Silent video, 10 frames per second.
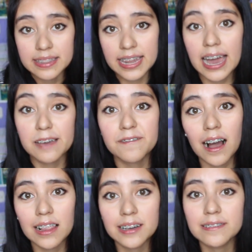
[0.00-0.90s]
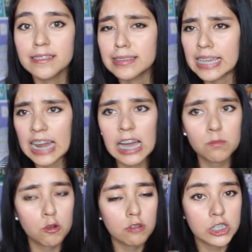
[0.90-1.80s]
that I followed that
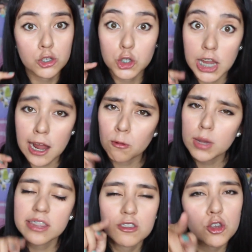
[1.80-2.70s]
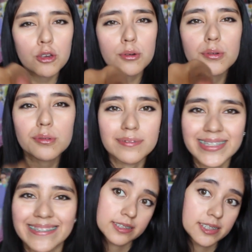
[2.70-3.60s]
I'm going to share with you.
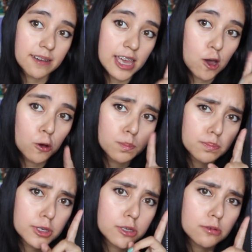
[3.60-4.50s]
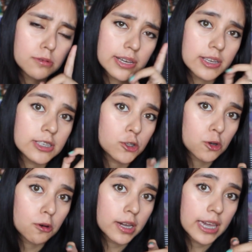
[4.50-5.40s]
So I hope you
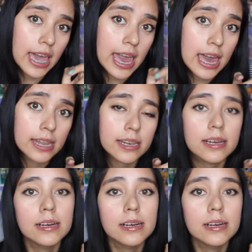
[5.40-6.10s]
enjoy and